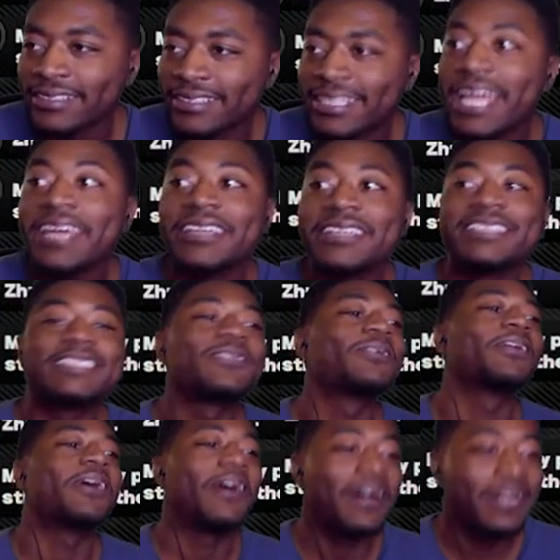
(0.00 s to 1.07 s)
That is
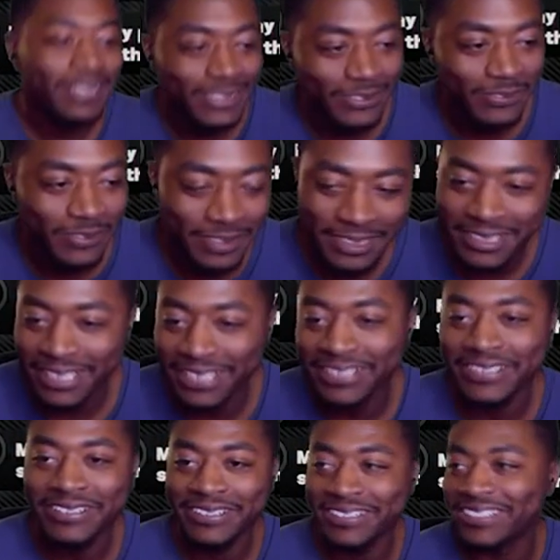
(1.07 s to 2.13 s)
100%
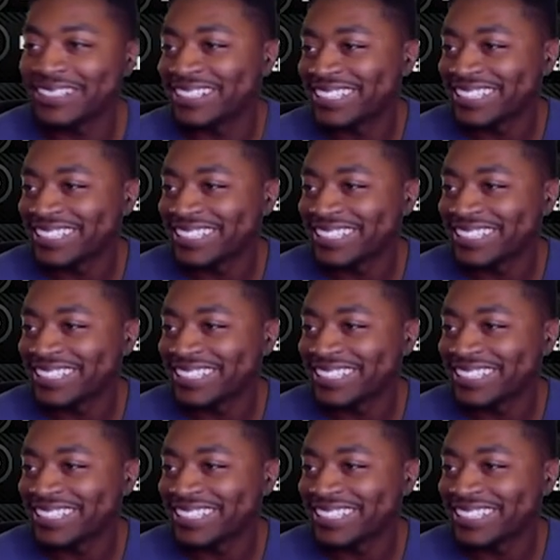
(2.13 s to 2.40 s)
her.